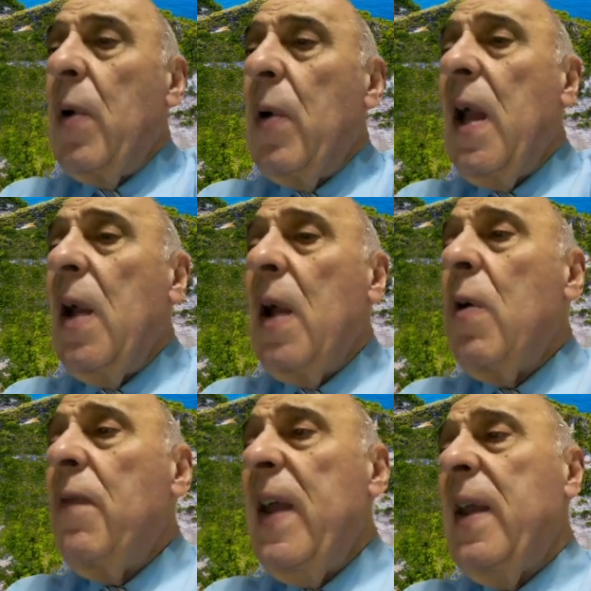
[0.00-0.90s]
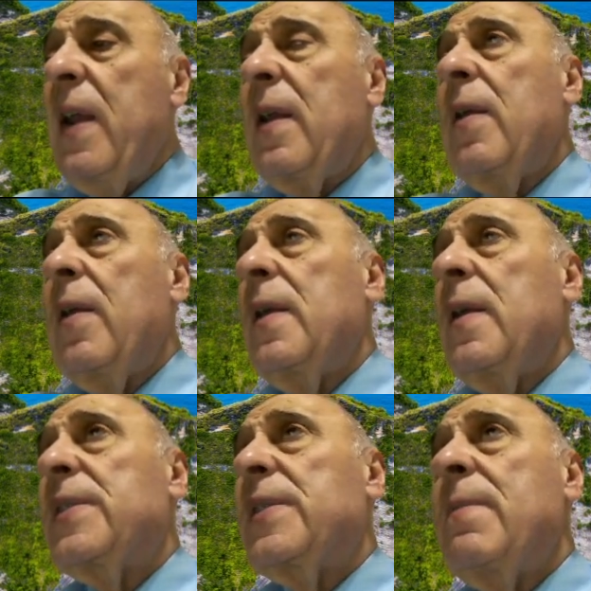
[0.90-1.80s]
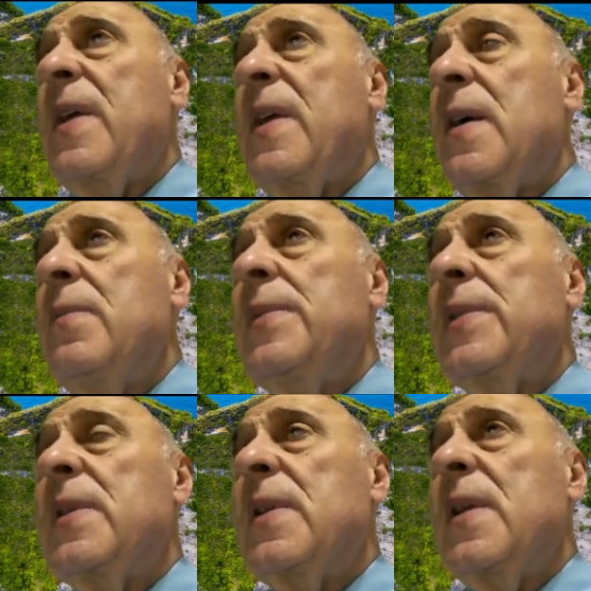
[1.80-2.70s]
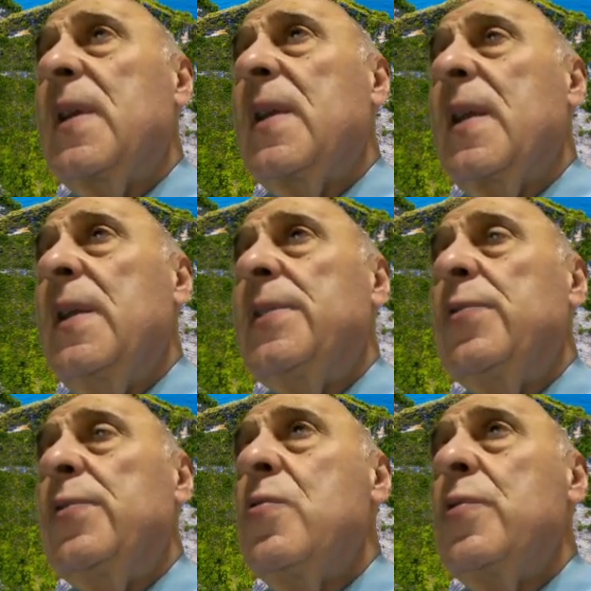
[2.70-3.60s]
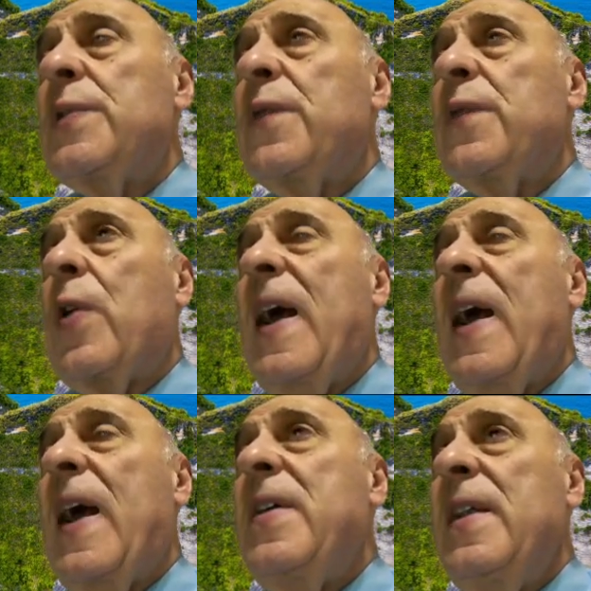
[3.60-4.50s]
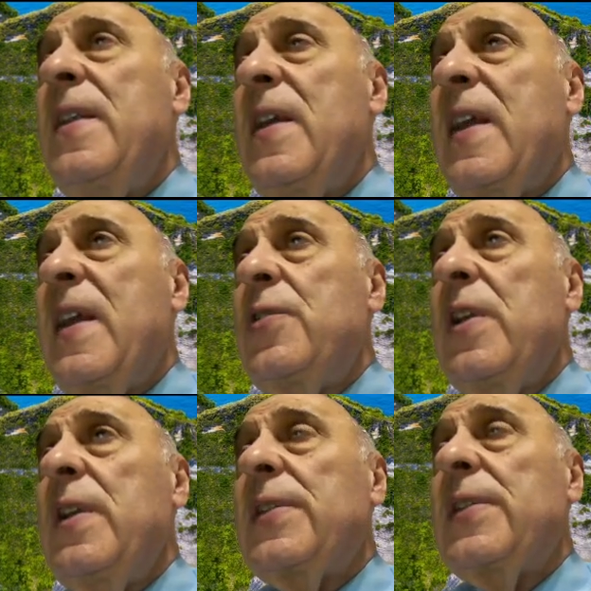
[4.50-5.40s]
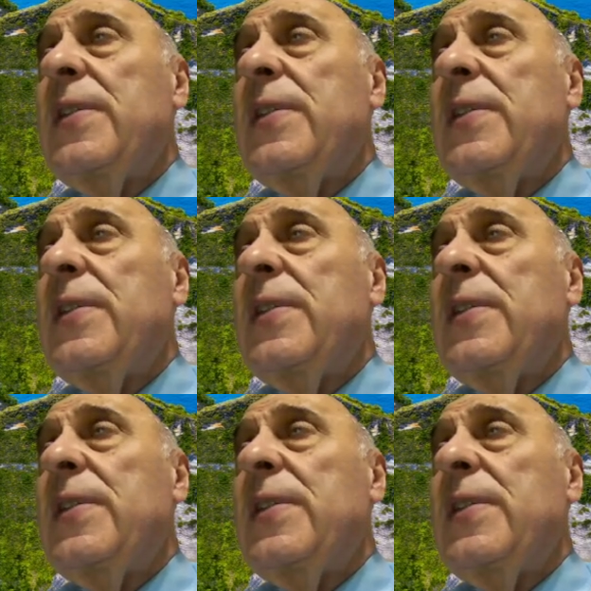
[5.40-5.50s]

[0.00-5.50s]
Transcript: Aimovig sometimes is used for other indications.